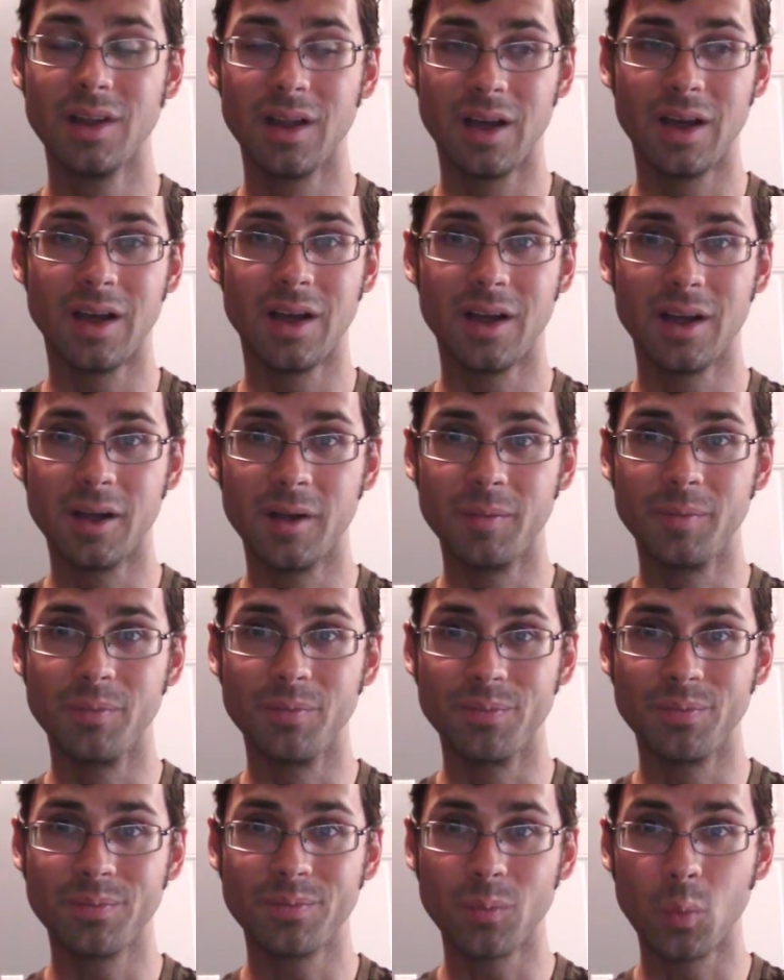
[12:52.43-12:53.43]

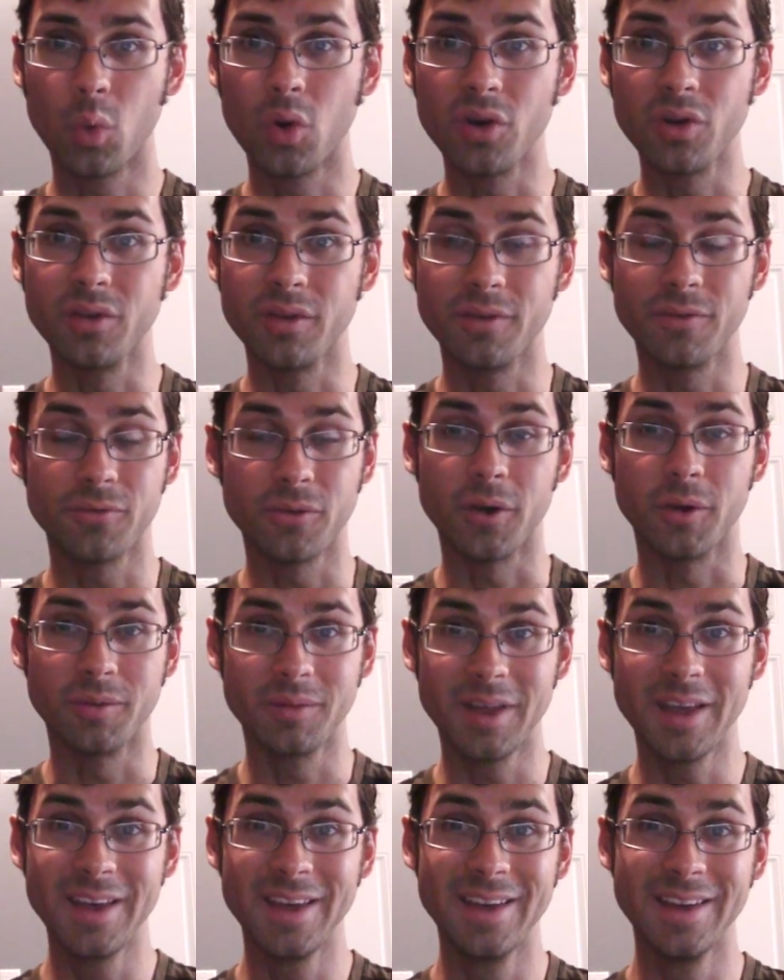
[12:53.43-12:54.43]
world of
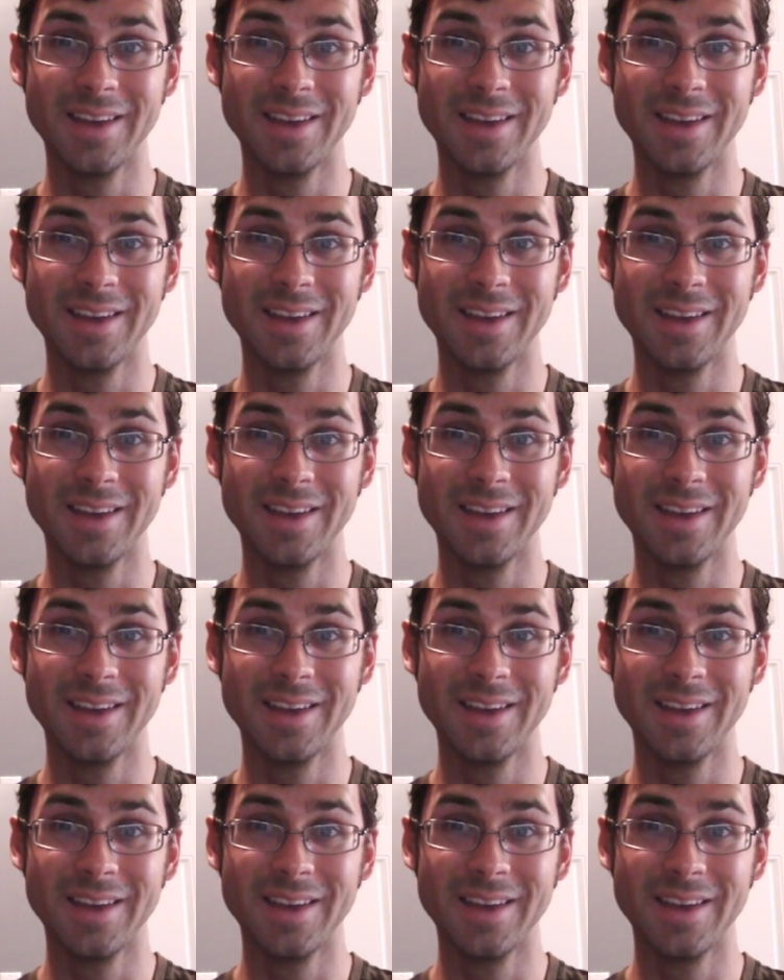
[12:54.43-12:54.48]
fruit.